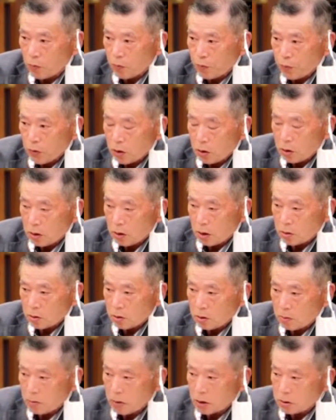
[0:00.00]
But looking
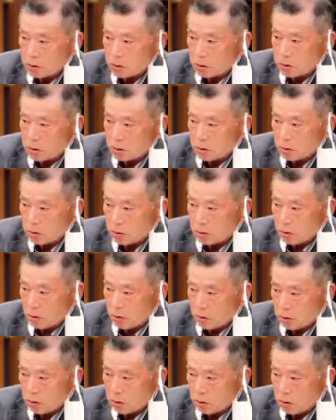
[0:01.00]
at the micro
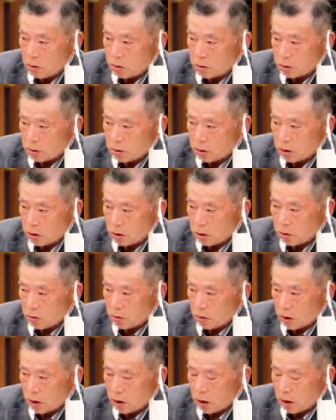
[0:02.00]
situation where
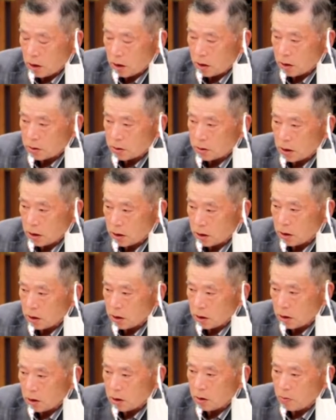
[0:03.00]
I can actually
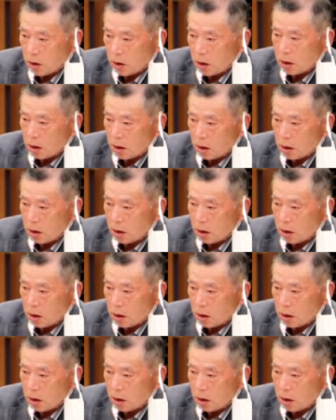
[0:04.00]
see,